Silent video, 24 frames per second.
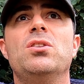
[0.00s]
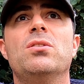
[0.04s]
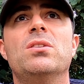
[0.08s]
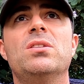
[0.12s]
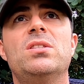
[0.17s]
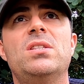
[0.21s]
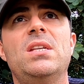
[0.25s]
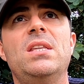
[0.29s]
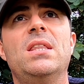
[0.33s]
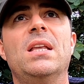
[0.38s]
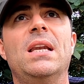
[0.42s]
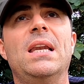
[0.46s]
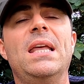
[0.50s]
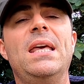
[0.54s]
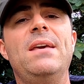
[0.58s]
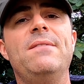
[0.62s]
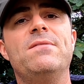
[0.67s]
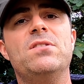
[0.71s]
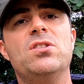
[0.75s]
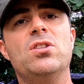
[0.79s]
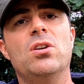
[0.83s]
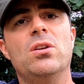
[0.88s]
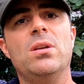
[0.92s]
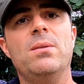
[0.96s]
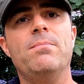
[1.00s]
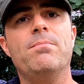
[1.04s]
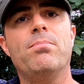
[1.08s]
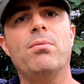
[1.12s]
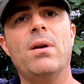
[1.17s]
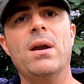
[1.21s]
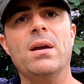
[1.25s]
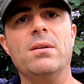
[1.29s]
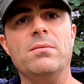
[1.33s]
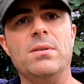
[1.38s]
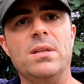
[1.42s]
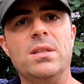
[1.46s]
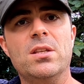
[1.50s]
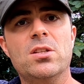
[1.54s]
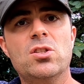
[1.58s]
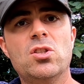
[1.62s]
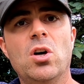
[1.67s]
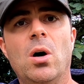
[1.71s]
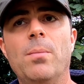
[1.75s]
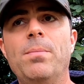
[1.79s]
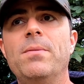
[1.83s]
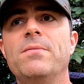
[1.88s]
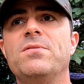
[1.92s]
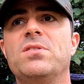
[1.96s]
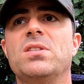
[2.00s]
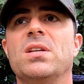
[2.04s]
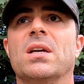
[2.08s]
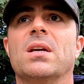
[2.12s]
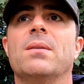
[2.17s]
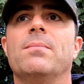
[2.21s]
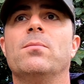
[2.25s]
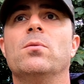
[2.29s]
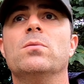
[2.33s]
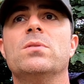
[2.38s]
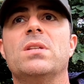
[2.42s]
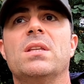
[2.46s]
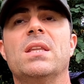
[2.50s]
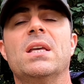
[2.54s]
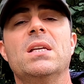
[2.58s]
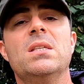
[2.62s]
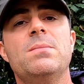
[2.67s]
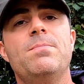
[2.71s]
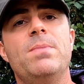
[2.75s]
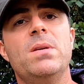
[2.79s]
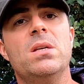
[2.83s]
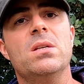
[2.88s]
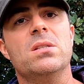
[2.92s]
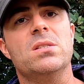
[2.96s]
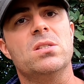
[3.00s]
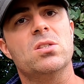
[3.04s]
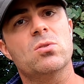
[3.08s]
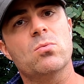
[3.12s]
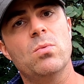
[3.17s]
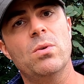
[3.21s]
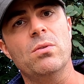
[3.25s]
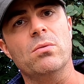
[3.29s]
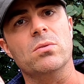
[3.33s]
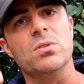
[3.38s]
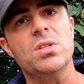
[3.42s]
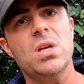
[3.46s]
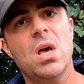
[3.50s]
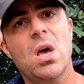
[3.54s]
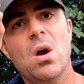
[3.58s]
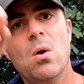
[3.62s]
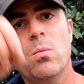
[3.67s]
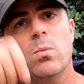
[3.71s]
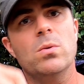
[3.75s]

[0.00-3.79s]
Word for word: You can see the leaves turning brown in the top of sycamores and that's because squirrels